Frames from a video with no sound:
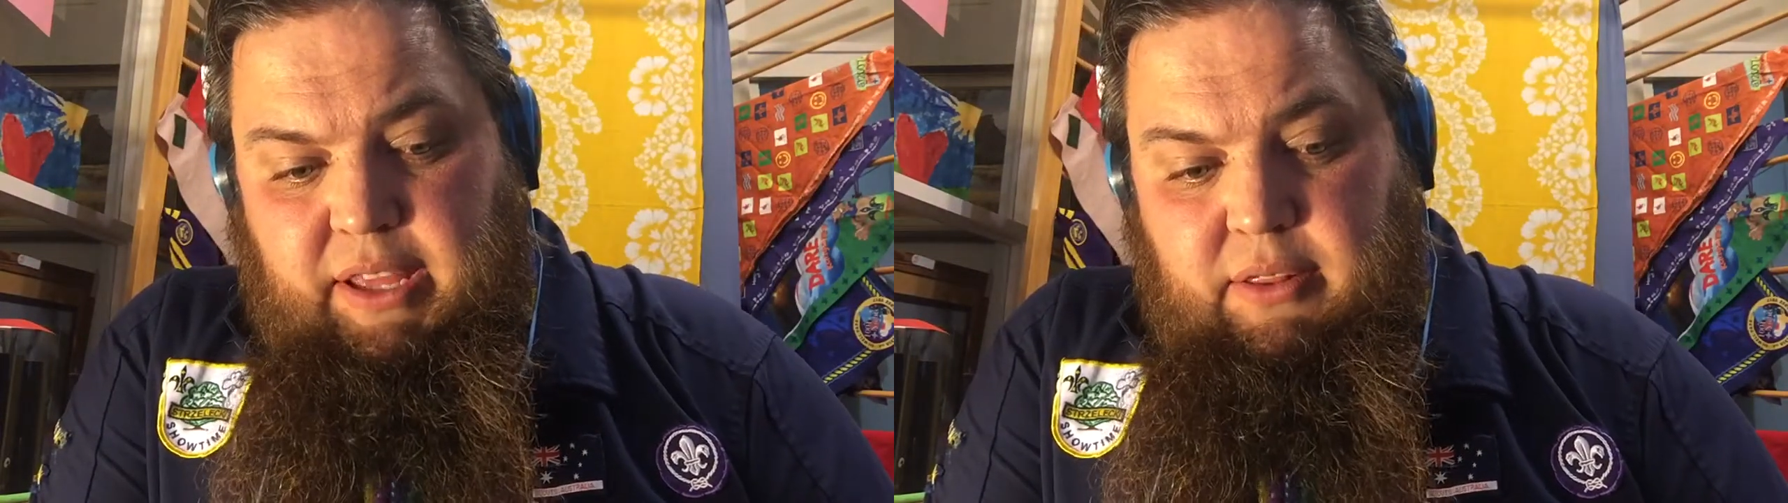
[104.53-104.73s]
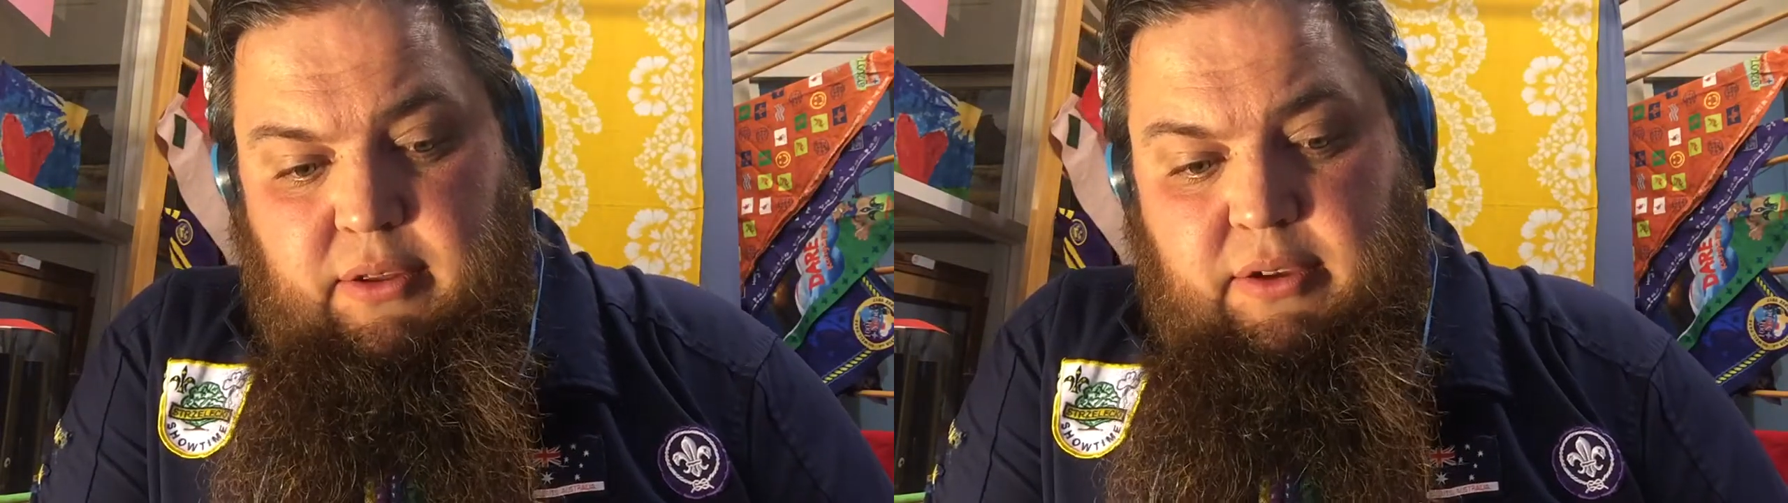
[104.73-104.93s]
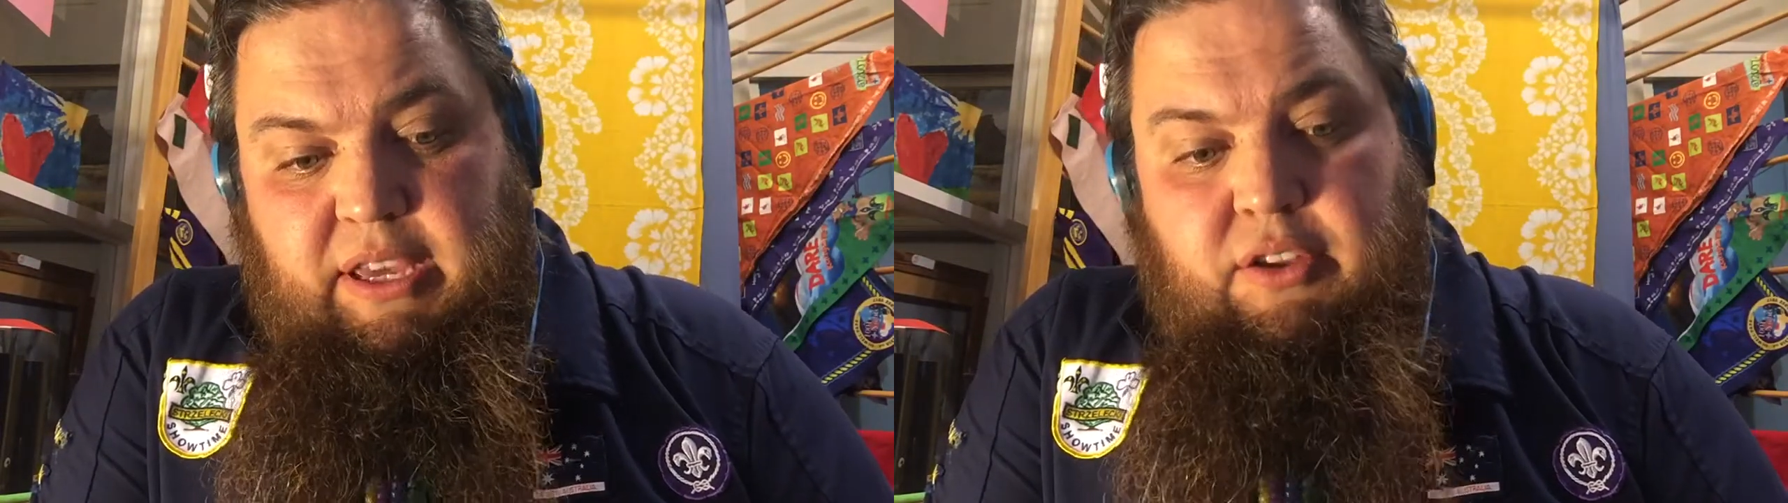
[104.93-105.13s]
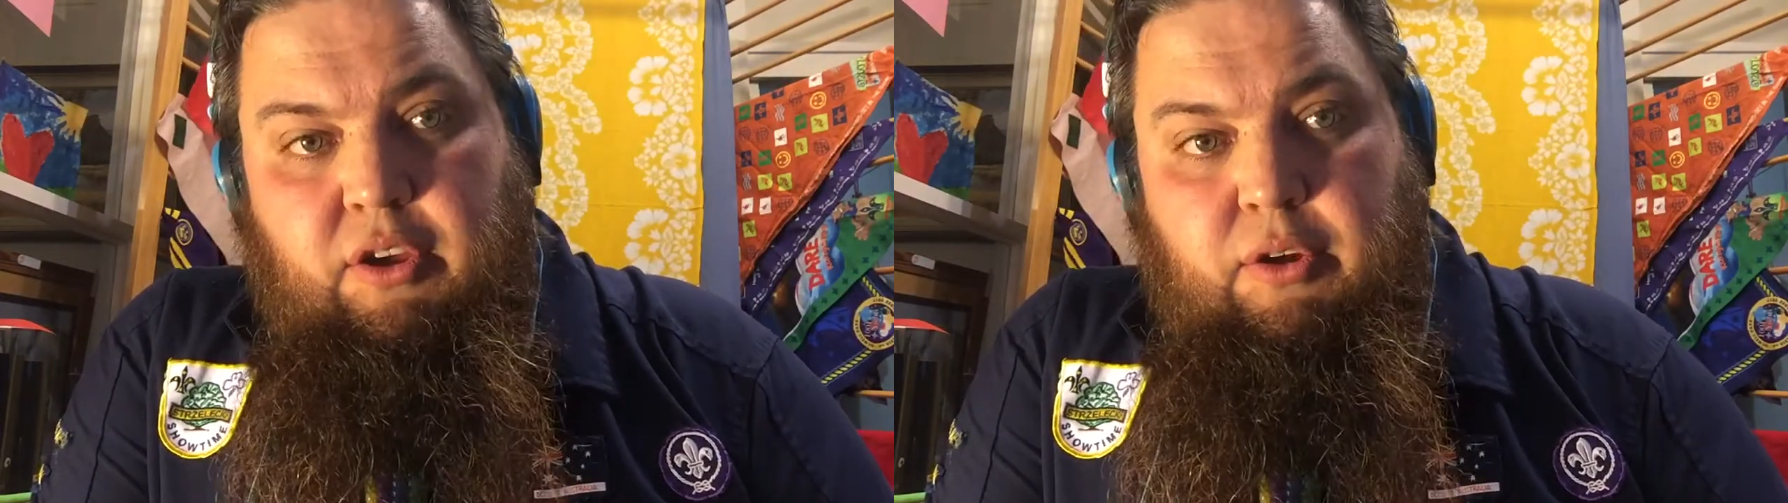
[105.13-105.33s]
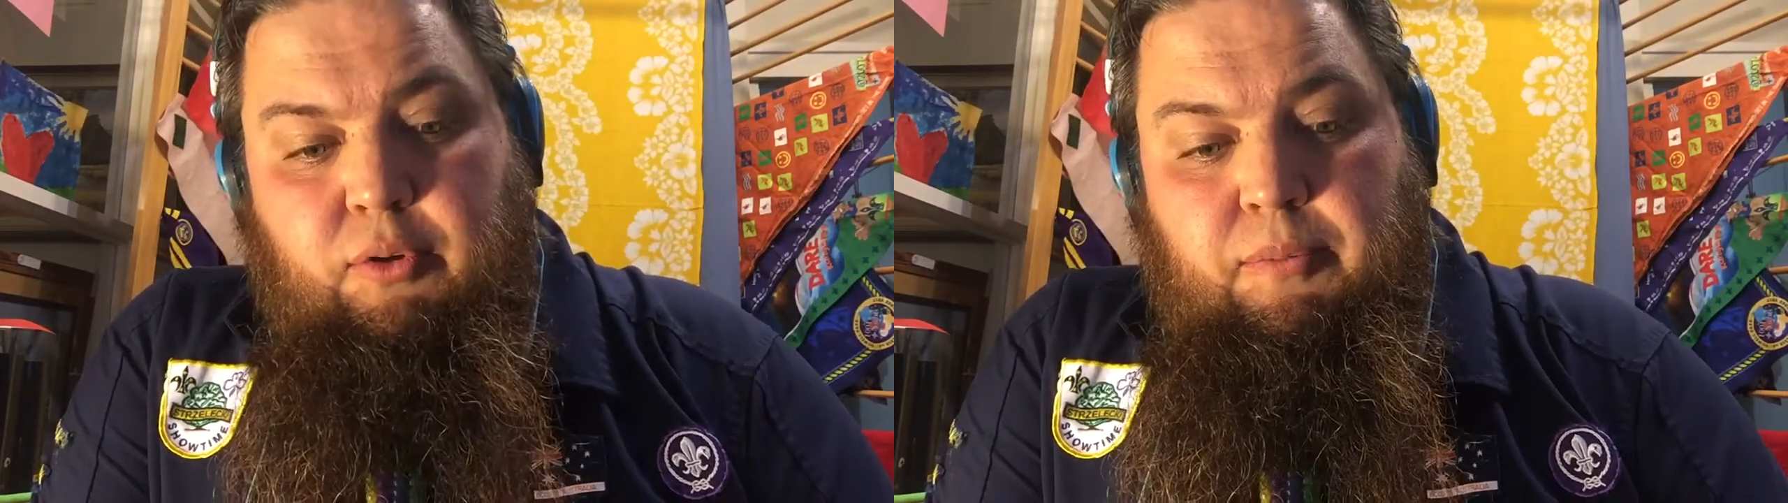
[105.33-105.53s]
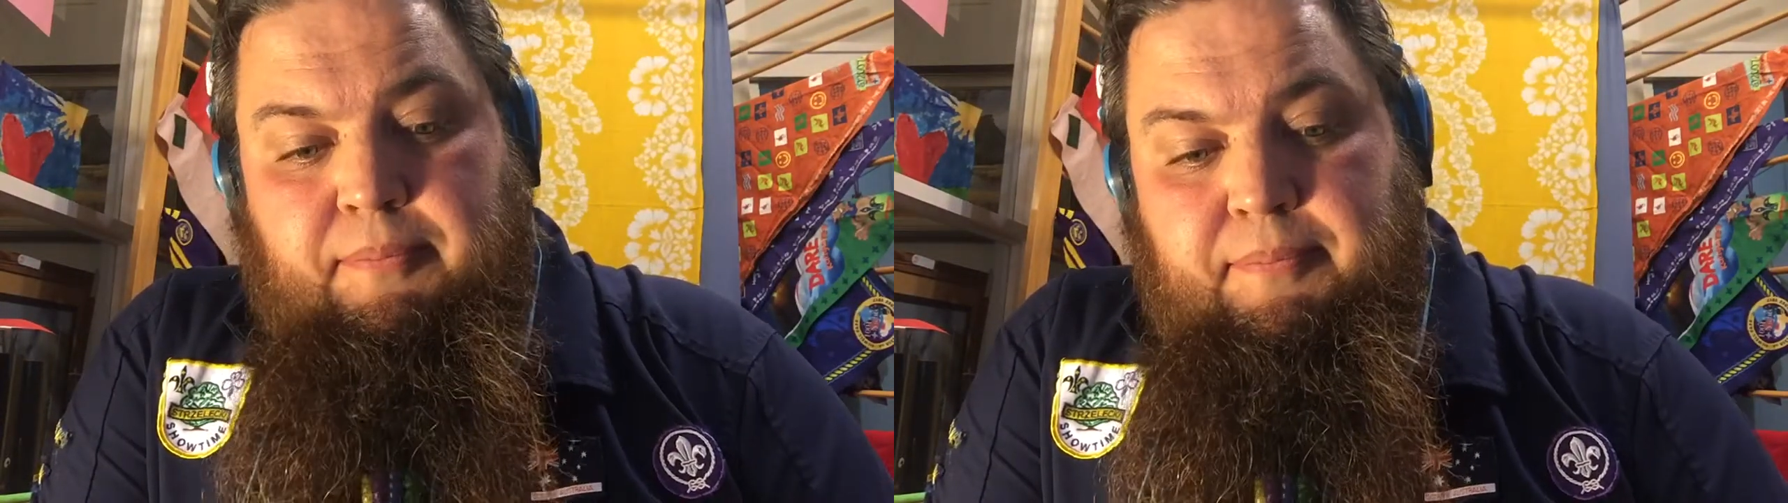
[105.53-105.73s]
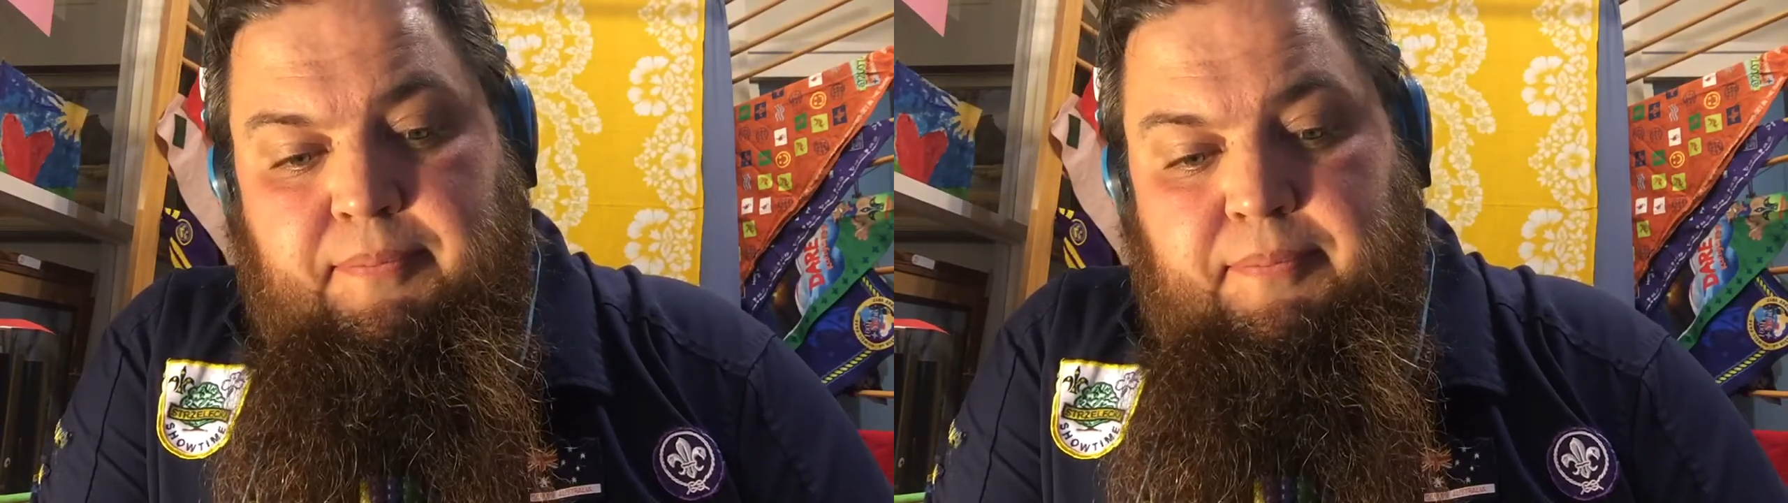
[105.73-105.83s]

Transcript: along at home.